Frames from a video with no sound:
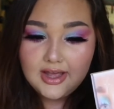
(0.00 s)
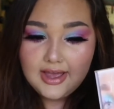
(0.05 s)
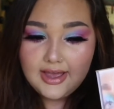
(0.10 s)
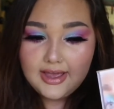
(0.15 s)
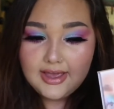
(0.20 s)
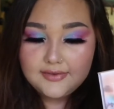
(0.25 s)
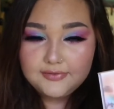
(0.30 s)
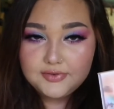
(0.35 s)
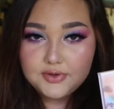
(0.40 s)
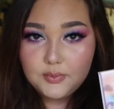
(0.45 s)

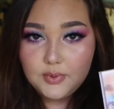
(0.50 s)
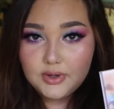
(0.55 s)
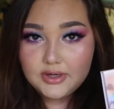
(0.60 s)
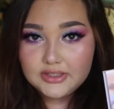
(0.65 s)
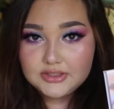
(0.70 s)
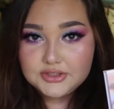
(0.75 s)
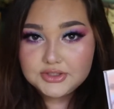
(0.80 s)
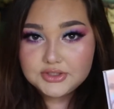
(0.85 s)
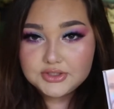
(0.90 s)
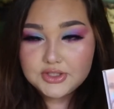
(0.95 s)
If you want to
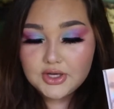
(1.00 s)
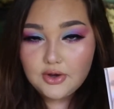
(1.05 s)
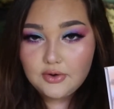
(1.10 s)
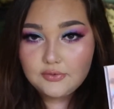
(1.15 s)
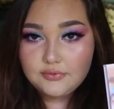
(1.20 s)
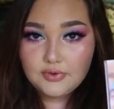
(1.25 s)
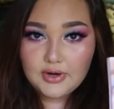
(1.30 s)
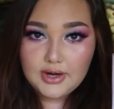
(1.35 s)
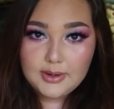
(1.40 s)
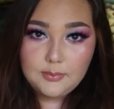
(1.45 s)
just go
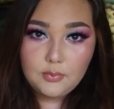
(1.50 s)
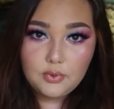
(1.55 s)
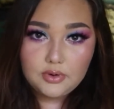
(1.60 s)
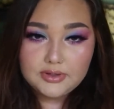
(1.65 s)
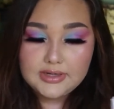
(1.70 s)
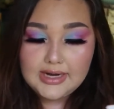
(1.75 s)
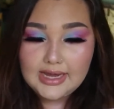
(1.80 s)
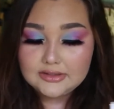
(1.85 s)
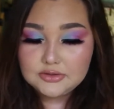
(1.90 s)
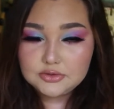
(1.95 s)
for a more
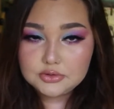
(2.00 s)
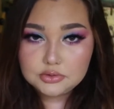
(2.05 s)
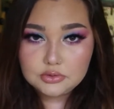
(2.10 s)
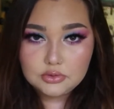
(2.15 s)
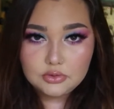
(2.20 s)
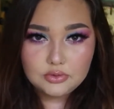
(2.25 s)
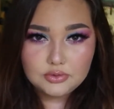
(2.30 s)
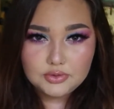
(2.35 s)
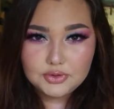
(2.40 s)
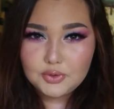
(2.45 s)

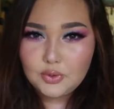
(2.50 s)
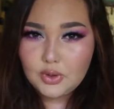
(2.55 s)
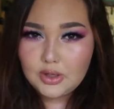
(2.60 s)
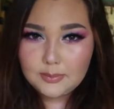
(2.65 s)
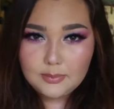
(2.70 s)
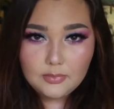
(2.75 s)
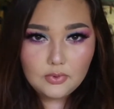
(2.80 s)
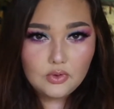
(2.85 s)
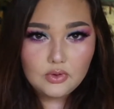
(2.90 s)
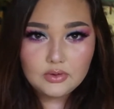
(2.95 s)
natural,
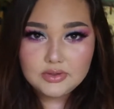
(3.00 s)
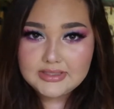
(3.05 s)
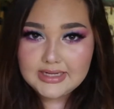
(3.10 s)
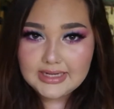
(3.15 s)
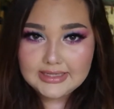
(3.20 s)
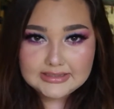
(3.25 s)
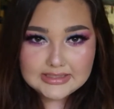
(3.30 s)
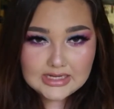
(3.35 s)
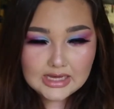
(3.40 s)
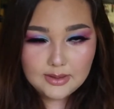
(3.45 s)
normal
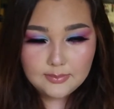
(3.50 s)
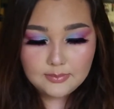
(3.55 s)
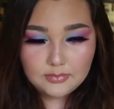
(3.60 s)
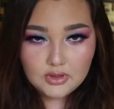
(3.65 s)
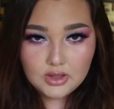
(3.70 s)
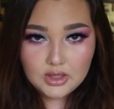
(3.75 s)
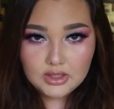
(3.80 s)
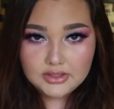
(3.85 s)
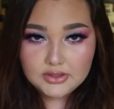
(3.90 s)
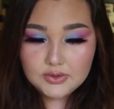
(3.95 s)
daytime
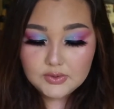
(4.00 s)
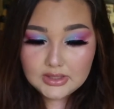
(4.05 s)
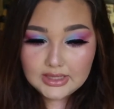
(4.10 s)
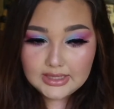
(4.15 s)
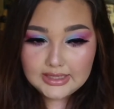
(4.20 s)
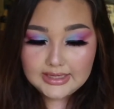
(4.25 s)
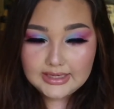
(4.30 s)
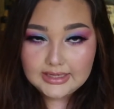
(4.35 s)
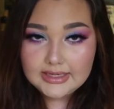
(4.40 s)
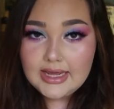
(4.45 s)
look, you
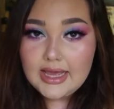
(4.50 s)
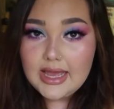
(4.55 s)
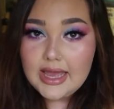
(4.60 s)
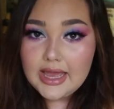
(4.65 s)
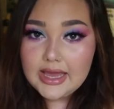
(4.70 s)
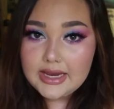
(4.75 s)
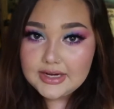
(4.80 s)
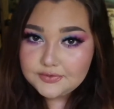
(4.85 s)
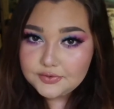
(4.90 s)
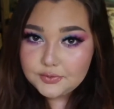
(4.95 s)
can.
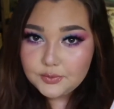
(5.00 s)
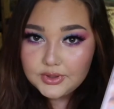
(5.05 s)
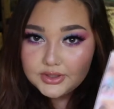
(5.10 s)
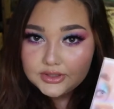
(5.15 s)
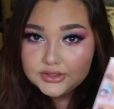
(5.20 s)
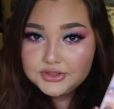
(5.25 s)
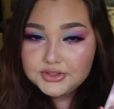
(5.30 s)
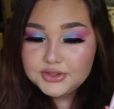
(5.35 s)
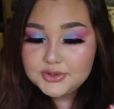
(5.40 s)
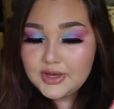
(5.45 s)
And if you want to
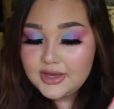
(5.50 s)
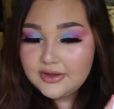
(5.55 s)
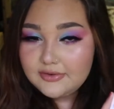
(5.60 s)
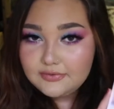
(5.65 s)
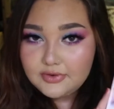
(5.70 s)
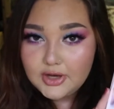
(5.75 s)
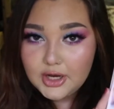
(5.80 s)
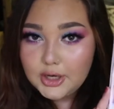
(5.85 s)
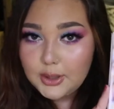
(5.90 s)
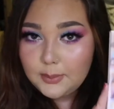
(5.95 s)
do a
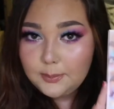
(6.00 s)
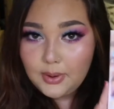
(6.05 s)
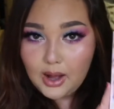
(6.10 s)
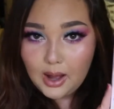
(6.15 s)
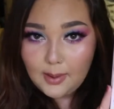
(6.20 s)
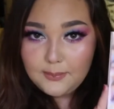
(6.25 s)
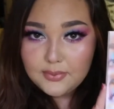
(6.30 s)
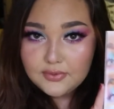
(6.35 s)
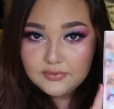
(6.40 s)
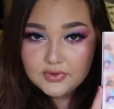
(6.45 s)
fun
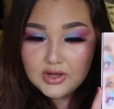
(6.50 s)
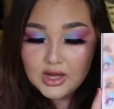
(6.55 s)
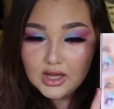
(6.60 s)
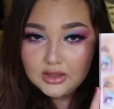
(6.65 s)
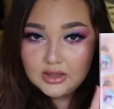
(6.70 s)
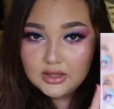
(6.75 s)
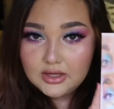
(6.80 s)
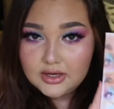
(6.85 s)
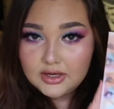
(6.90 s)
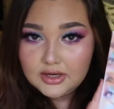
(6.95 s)
pop of
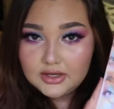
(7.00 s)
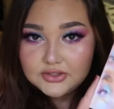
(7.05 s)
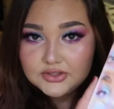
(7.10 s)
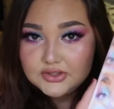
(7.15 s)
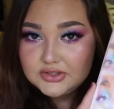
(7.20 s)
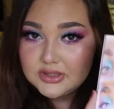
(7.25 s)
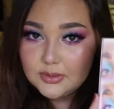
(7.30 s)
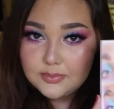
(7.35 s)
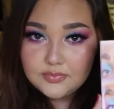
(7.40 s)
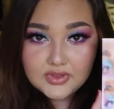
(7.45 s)
color or do
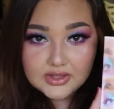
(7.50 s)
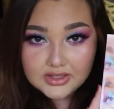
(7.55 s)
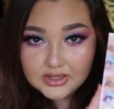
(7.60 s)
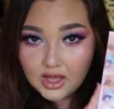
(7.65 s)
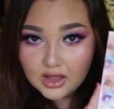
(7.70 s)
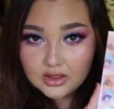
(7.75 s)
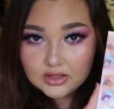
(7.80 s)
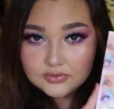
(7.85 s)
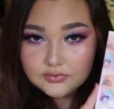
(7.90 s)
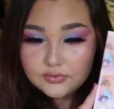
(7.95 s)
something
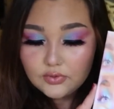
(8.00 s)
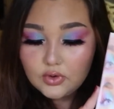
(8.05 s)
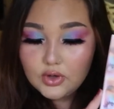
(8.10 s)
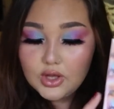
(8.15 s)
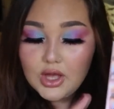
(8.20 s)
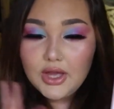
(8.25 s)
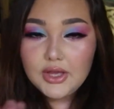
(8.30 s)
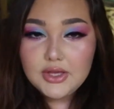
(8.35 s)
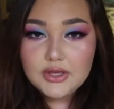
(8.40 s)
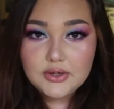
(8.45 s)
colorful,
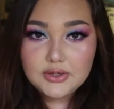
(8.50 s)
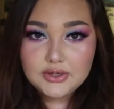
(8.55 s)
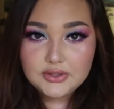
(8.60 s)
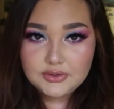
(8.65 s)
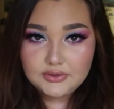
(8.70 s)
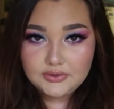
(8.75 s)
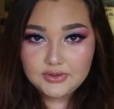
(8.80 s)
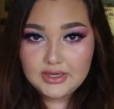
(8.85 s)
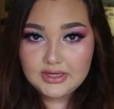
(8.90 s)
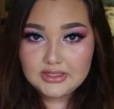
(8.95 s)
you can do
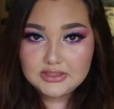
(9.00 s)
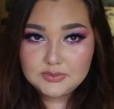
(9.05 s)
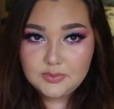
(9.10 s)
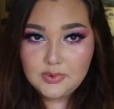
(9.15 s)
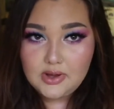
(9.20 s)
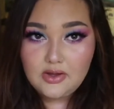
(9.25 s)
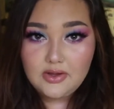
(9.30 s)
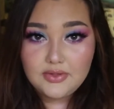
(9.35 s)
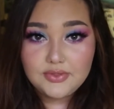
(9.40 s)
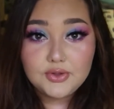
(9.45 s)
that as
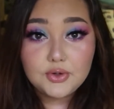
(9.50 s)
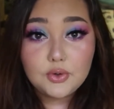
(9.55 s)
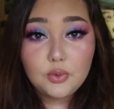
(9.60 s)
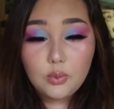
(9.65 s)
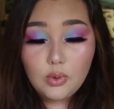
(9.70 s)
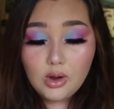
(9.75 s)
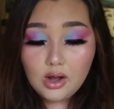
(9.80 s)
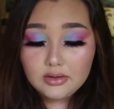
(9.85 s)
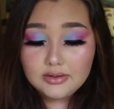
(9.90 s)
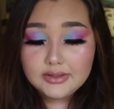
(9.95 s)
well. And the
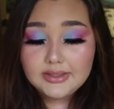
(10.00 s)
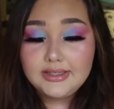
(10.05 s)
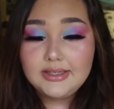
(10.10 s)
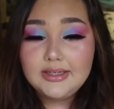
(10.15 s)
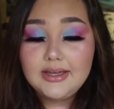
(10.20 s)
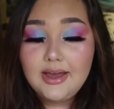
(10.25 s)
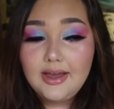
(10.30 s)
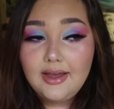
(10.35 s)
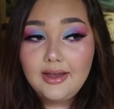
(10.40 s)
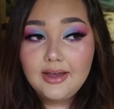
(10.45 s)
quality
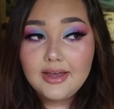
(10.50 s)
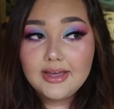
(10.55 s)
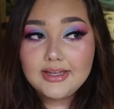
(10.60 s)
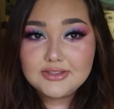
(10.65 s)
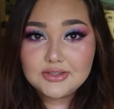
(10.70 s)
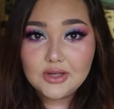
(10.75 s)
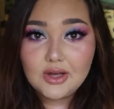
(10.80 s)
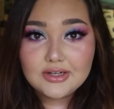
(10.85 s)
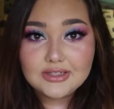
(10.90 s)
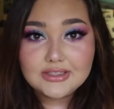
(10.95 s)
is
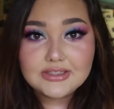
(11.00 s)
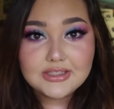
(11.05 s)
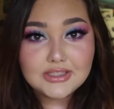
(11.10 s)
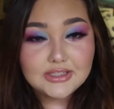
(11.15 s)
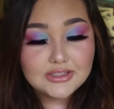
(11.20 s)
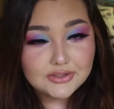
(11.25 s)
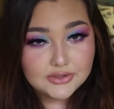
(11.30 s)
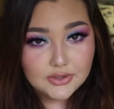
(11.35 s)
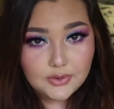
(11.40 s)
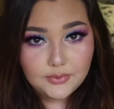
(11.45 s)
honestly
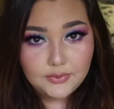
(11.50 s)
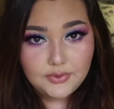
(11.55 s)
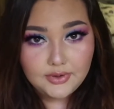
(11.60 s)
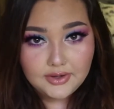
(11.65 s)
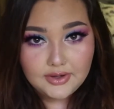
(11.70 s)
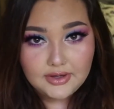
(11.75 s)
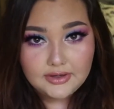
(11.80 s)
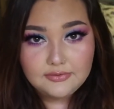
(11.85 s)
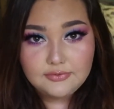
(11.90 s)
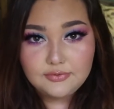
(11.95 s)
so
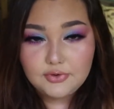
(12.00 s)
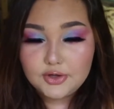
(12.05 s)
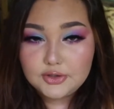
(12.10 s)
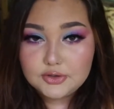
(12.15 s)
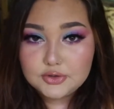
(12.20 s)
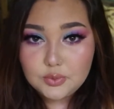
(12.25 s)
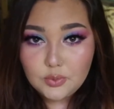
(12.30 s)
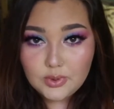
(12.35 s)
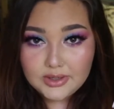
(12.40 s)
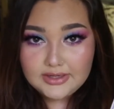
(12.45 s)
good for
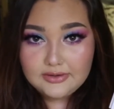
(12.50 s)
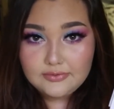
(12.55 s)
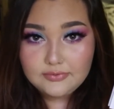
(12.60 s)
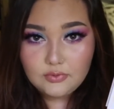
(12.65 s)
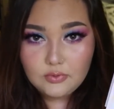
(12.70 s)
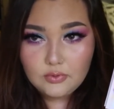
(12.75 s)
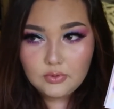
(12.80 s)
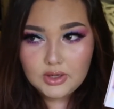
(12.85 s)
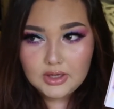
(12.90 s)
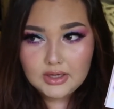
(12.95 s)

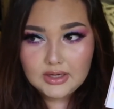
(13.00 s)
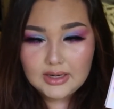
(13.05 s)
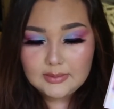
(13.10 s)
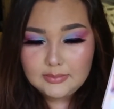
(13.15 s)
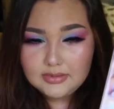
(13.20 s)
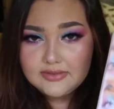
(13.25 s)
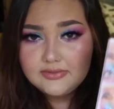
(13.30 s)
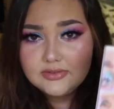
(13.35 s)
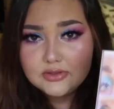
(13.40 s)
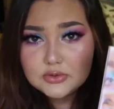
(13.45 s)
I
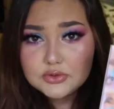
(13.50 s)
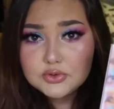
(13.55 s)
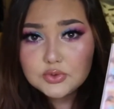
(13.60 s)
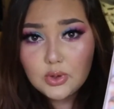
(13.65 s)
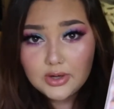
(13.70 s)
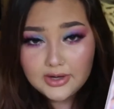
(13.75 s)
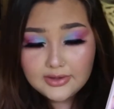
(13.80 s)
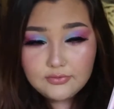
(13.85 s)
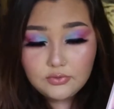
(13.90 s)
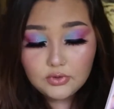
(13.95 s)
believe it was
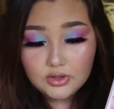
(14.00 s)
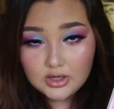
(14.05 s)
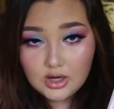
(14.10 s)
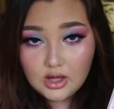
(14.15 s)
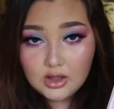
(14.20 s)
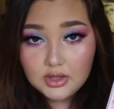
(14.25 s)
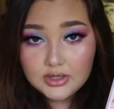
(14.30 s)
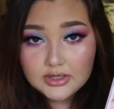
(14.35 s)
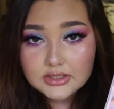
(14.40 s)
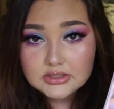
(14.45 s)

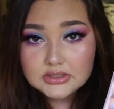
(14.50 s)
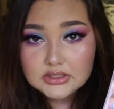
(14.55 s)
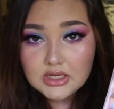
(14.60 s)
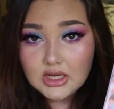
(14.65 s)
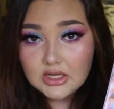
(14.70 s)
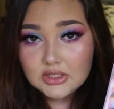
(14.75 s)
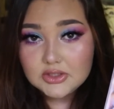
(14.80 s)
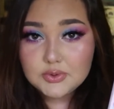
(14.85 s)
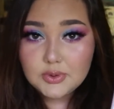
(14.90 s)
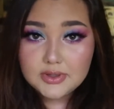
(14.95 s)
$24,
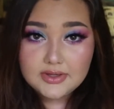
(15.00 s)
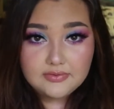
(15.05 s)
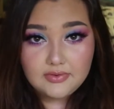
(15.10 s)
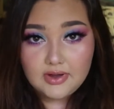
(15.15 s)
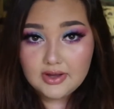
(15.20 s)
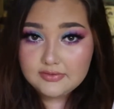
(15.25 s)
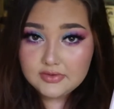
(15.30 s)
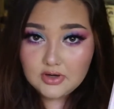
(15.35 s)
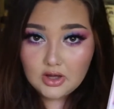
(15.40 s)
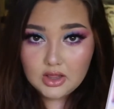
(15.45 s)

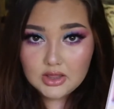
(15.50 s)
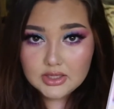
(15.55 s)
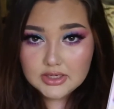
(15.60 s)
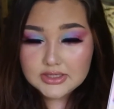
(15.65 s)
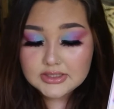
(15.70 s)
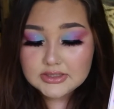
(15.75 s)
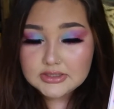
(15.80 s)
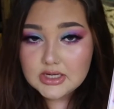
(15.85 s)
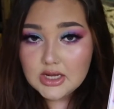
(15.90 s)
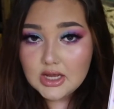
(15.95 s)

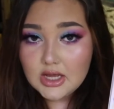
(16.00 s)
$25.